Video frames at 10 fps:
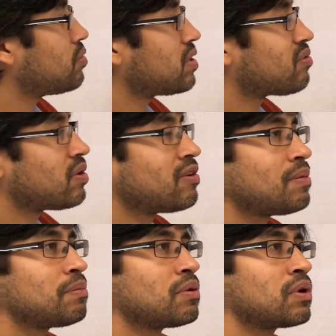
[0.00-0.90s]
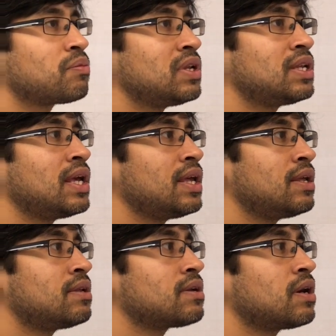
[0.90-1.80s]
if we remember when we
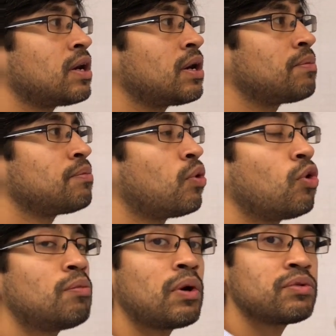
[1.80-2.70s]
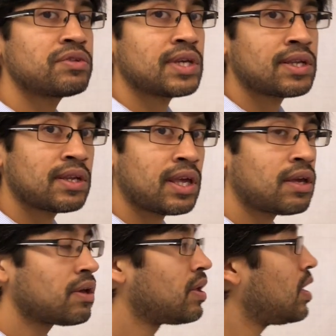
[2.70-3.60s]
did hormone signaling,
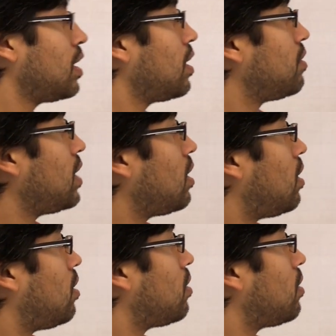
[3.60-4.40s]
there are